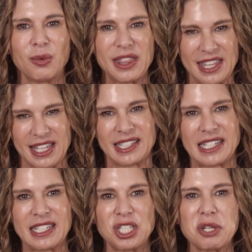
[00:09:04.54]
with
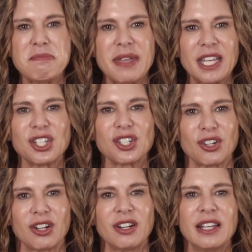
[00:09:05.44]
this is to make
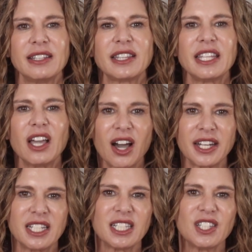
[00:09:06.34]
sure that the
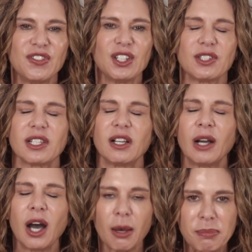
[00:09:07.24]
audience feels
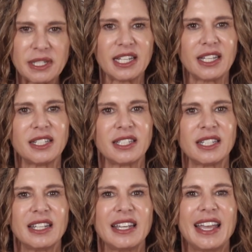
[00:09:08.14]

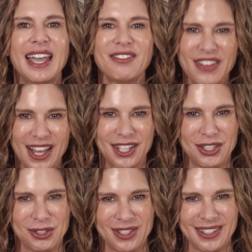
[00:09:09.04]
competent and
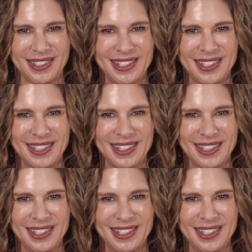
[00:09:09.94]
valued.